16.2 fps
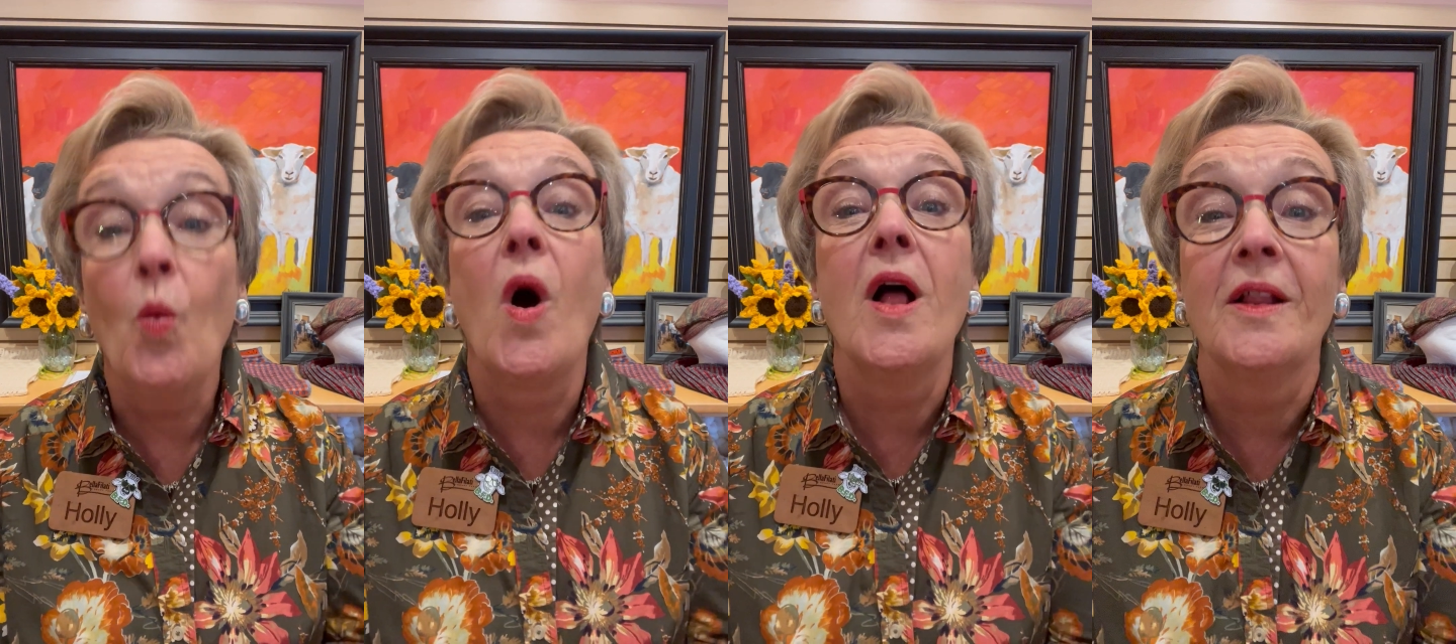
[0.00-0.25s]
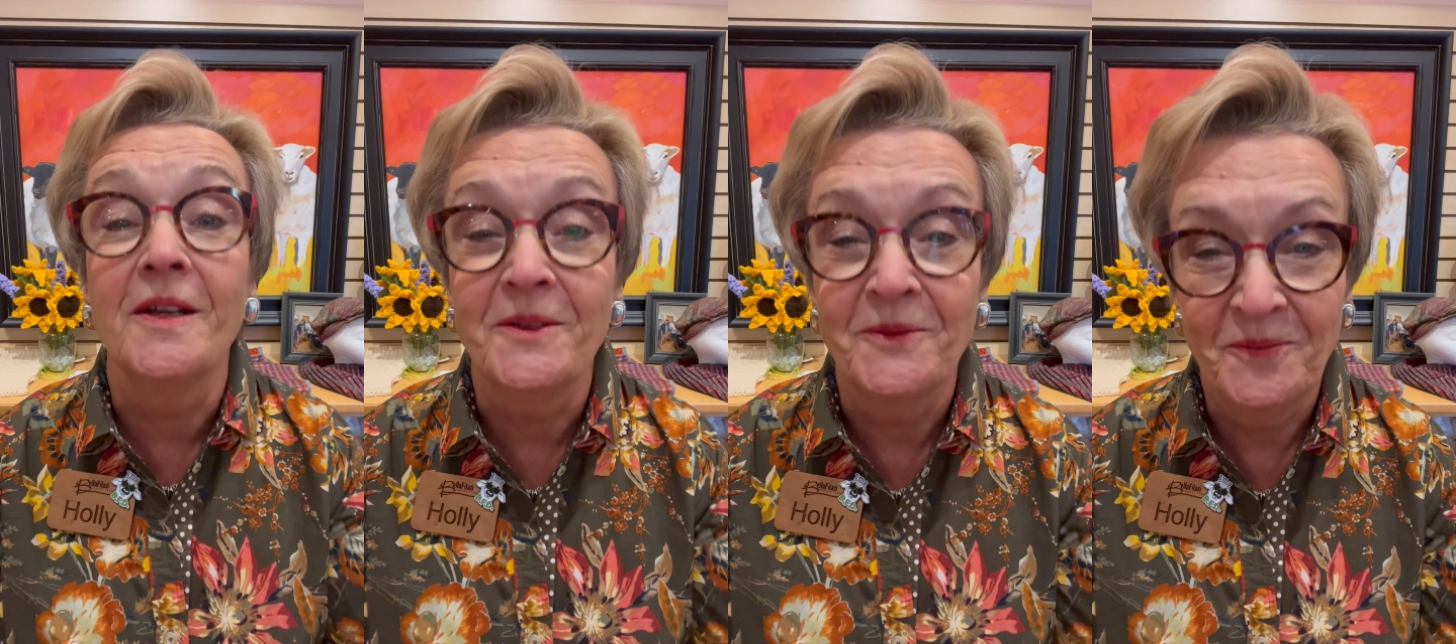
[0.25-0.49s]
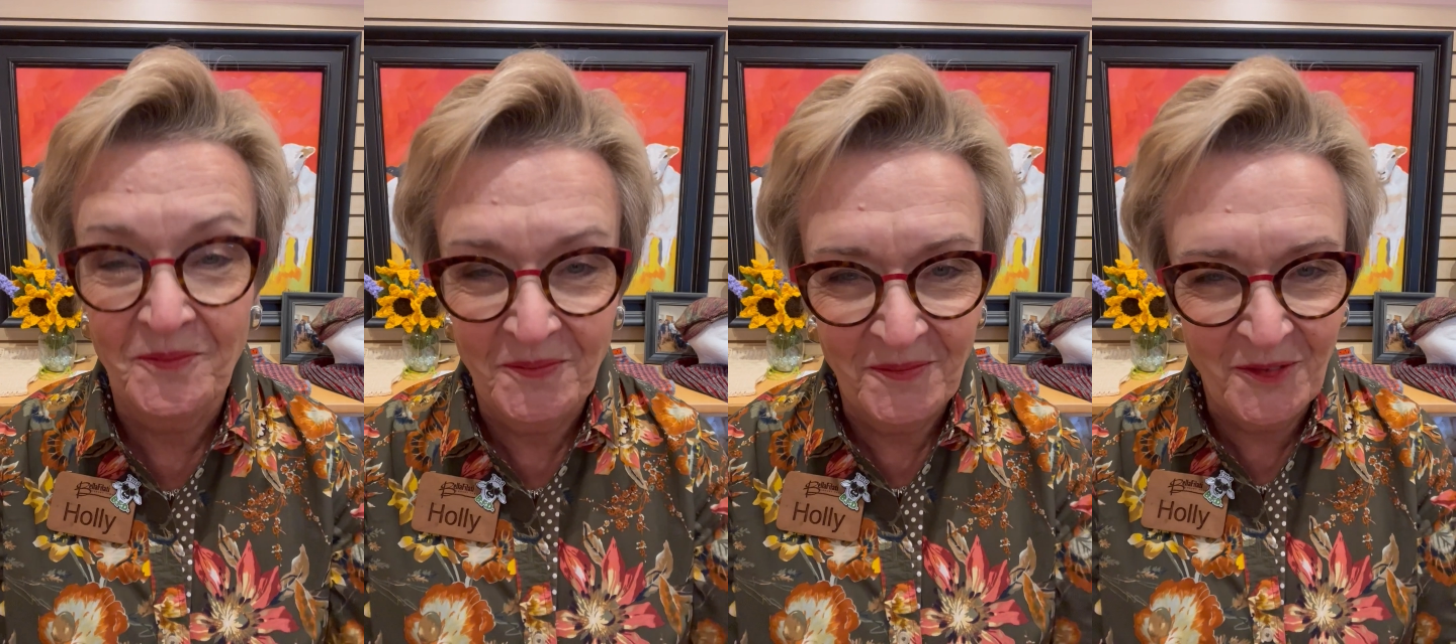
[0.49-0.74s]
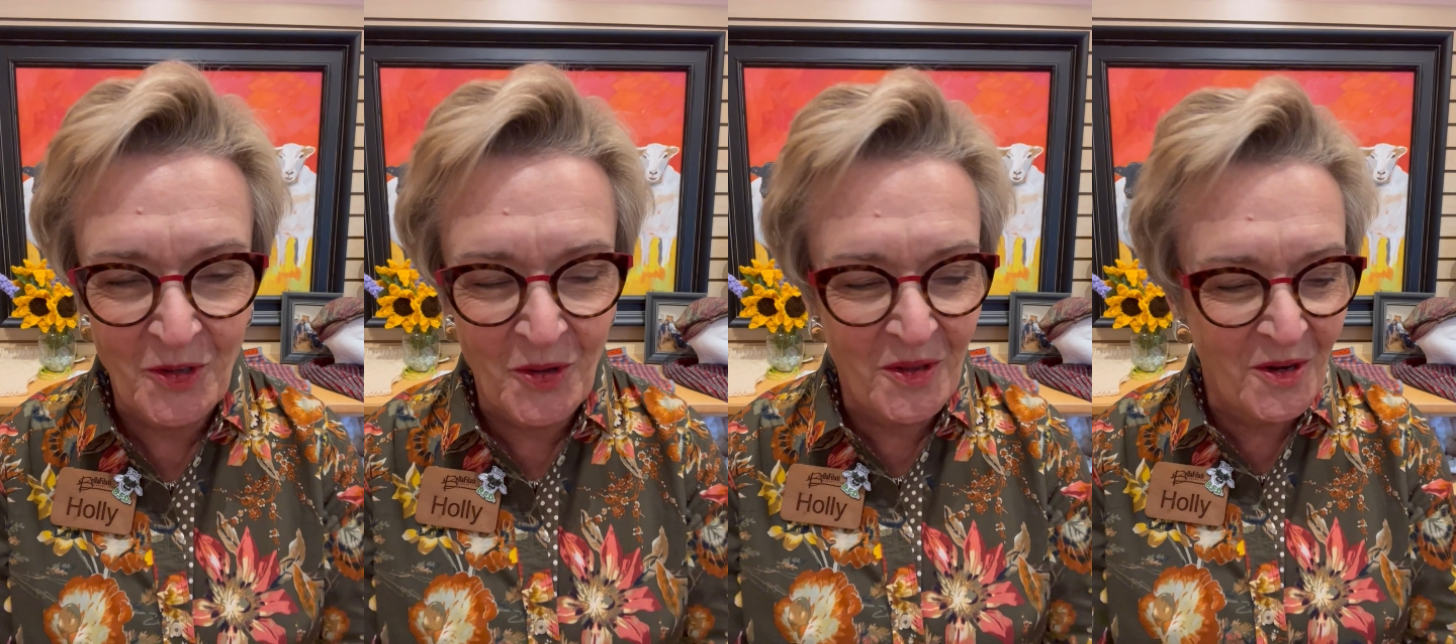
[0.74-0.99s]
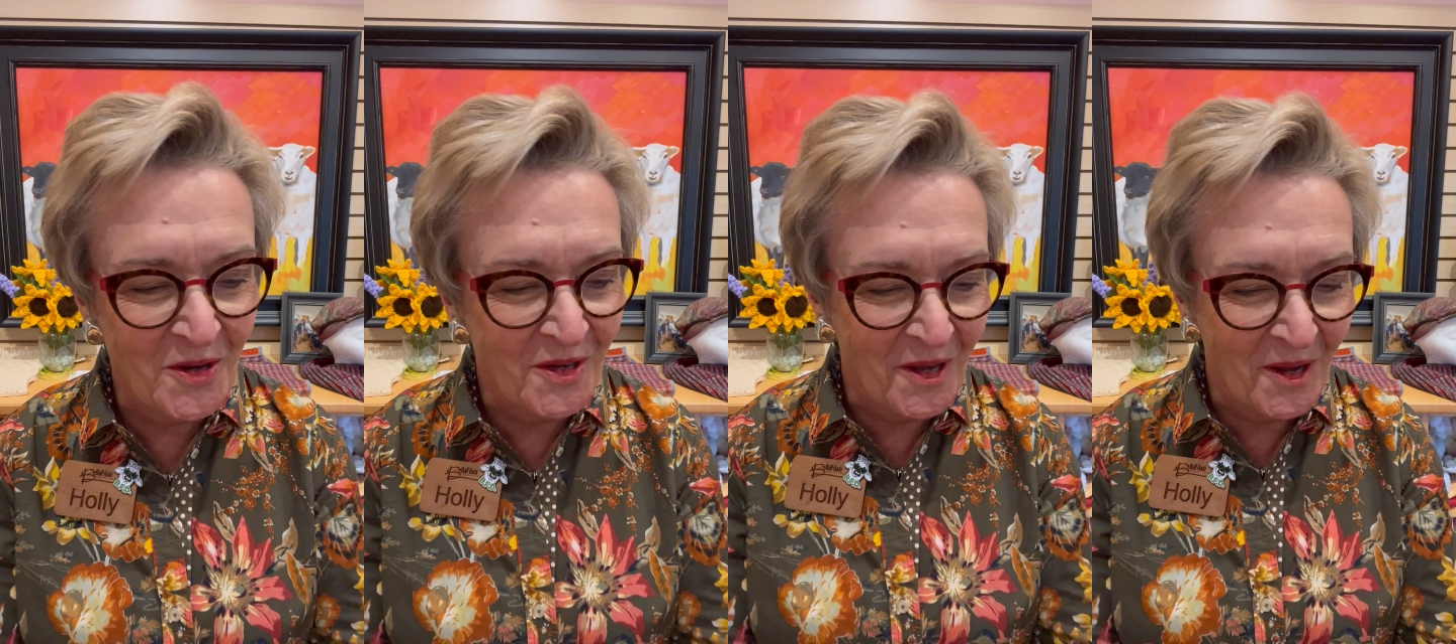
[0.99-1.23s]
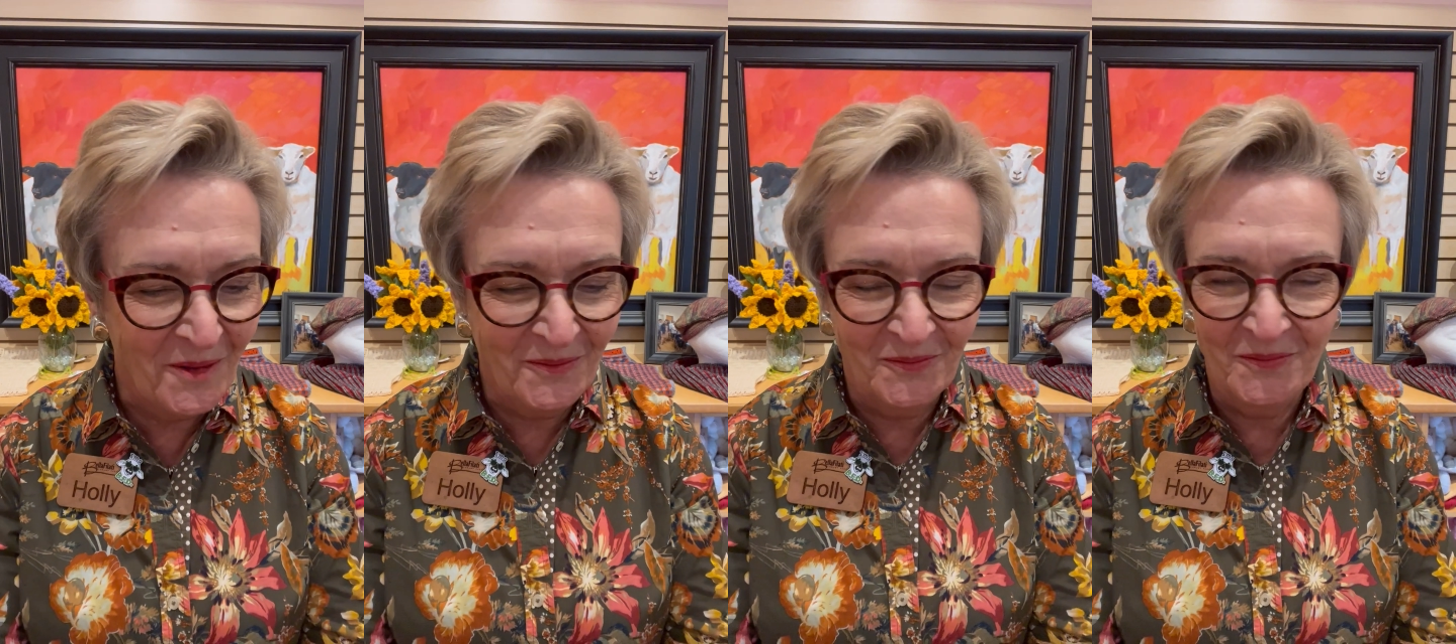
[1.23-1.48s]
wallet. So there you
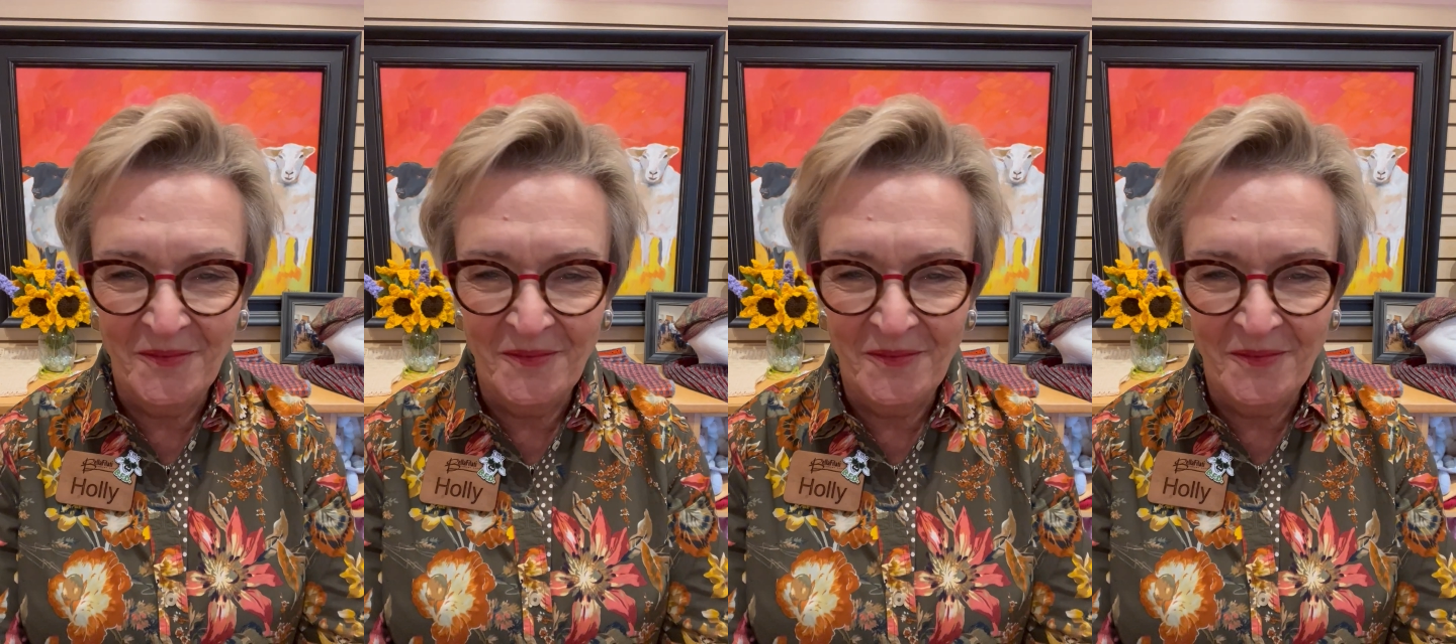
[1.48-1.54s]
go.